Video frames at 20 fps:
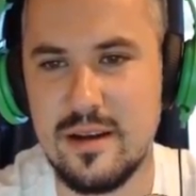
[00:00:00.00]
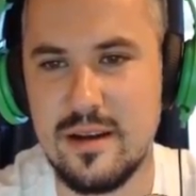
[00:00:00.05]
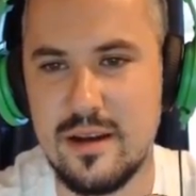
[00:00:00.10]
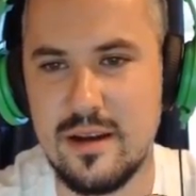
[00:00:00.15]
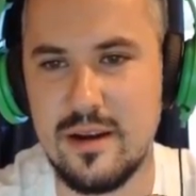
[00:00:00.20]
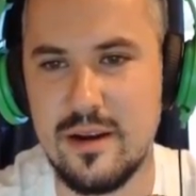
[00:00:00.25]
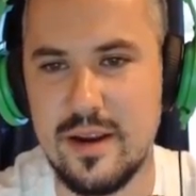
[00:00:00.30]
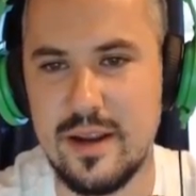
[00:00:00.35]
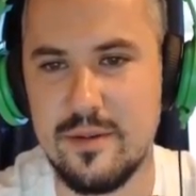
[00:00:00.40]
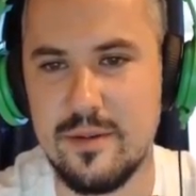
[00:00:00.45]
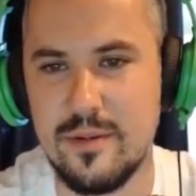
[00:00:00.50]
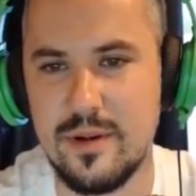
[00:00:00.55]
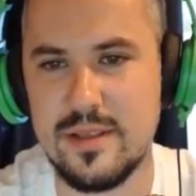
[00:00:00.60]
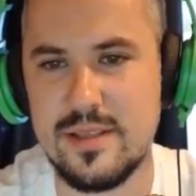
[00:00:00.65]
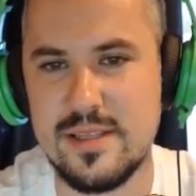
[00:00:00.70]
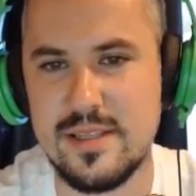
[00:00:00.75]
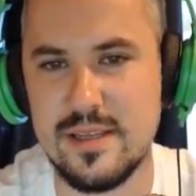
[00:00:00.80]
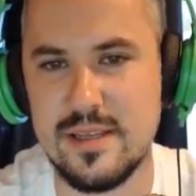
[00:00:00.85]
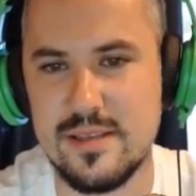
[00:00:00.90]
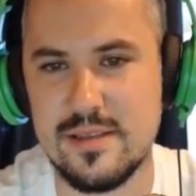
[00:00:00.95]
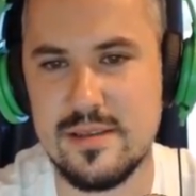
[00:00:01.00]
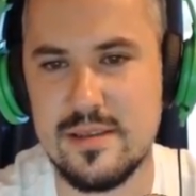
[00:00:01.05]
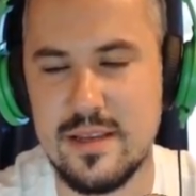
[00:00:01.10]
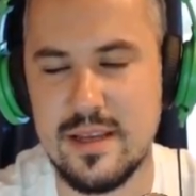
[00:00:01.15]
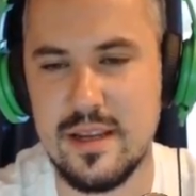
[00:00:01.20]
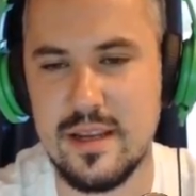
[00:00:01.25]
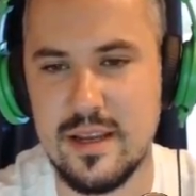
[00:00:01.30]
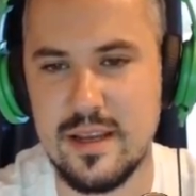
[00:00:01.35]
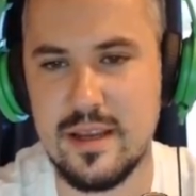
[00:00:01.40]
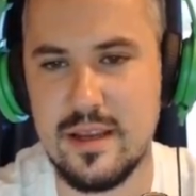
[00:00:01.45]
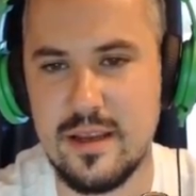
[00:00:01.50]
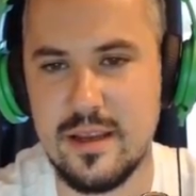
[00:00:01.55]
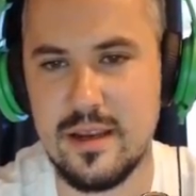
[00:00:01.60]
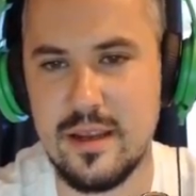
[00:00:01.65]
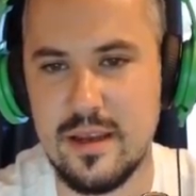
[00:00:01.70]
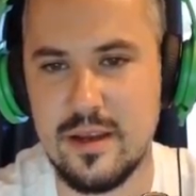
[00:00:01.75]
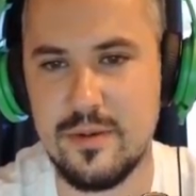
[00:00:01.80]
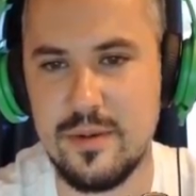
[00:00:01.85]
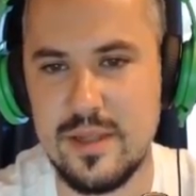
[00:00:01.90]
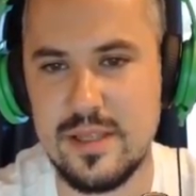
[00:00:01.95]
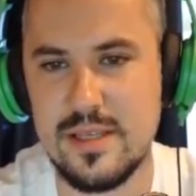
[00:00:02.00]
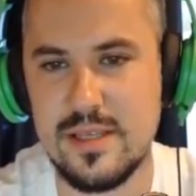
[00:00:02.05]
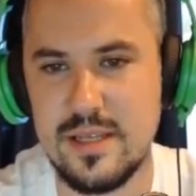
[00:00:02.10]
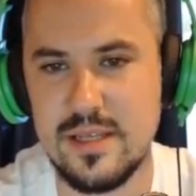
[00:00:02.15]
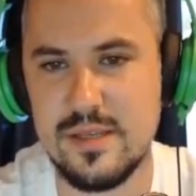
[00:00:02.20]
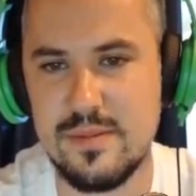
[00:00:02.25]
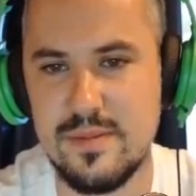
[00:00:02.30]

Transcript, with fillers: Alright, what's this? Can I can I go into these